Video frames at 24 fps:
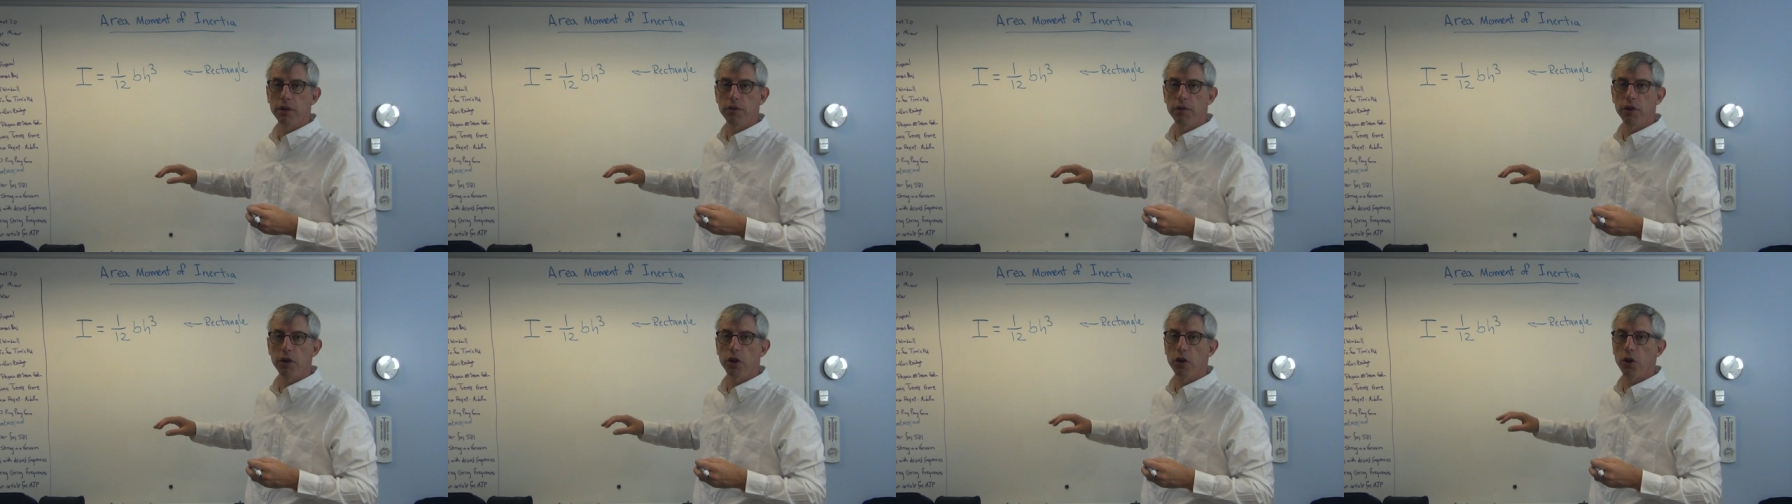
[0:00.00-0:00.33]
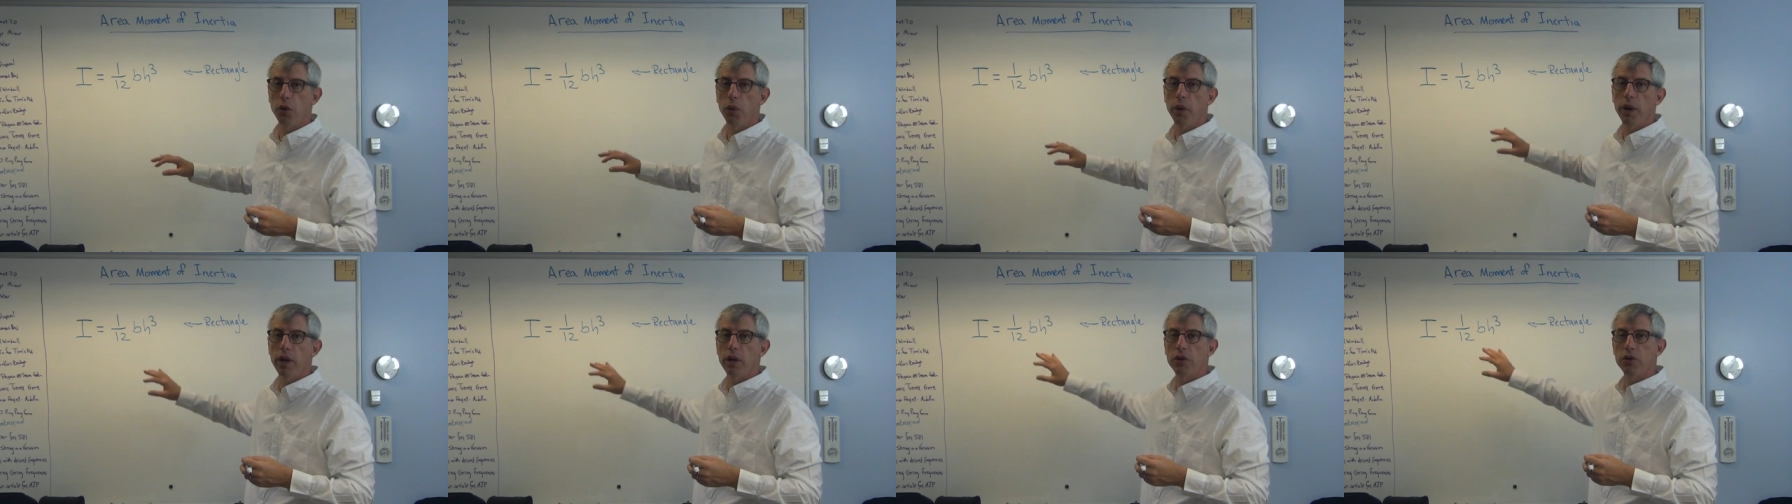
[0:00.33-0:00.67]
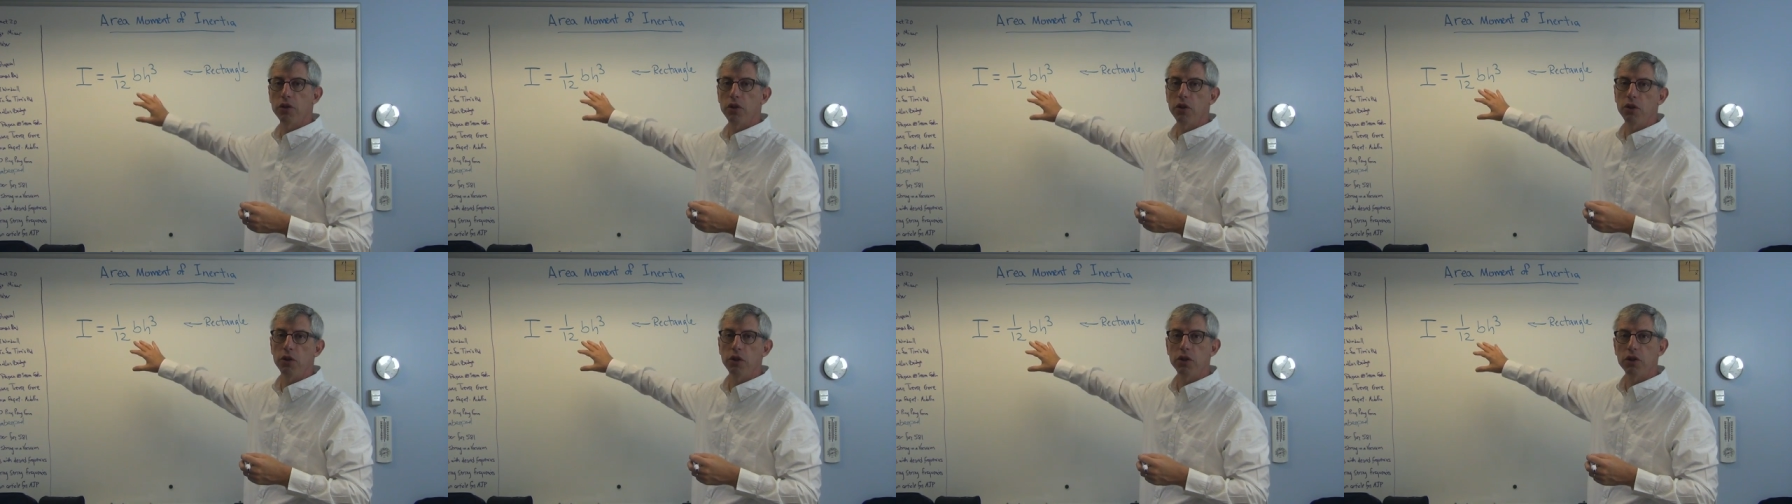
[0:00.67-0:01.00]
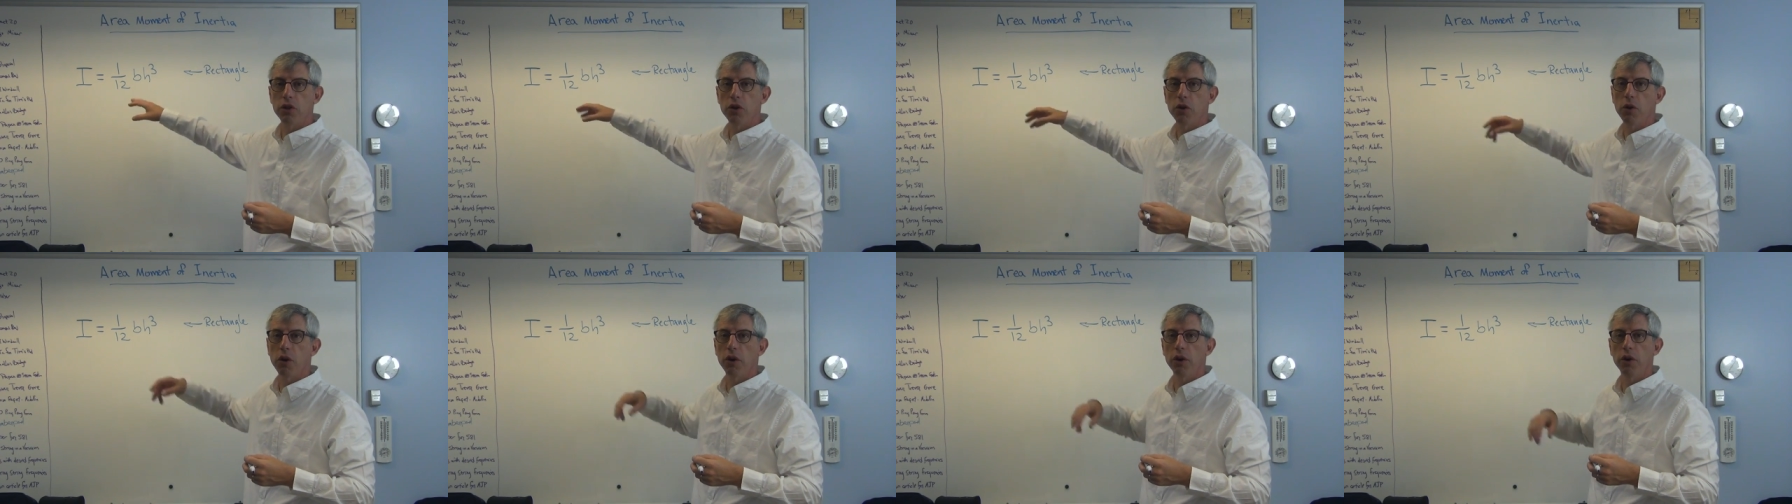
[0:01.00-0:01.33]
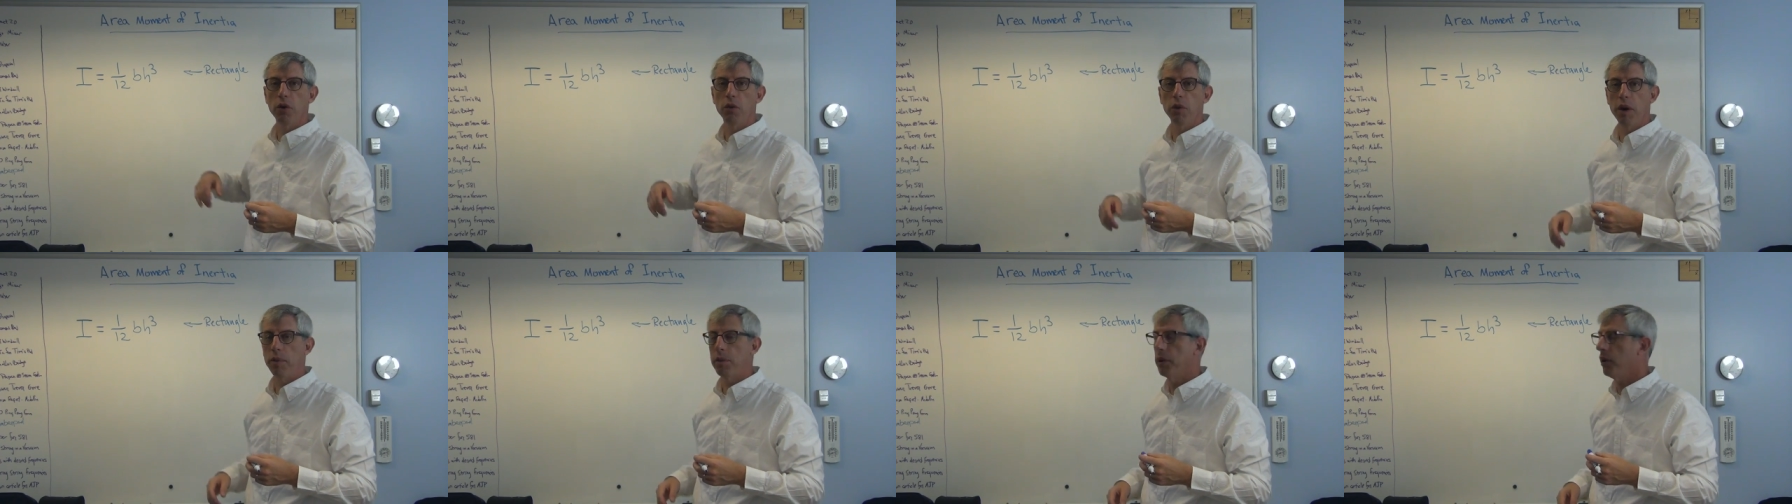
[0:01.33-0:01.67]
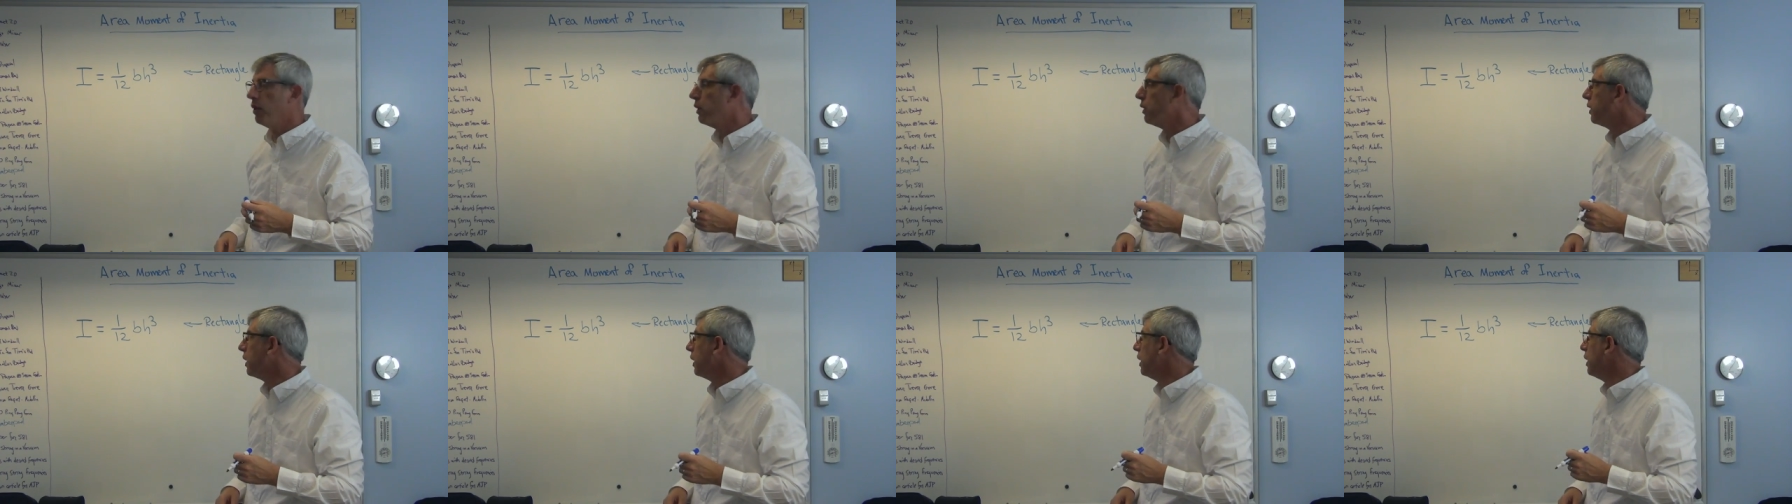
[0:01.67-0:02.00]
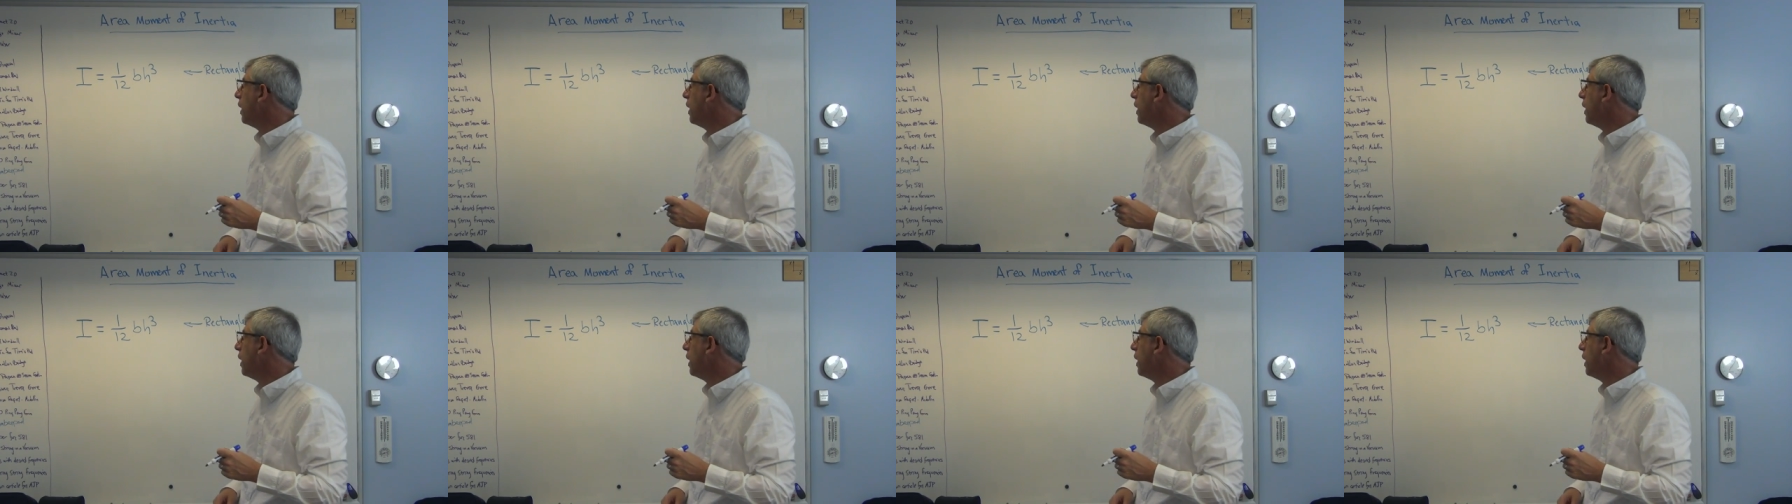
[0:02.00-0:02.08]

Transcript: If you don't know what else to do, just go on the web and look it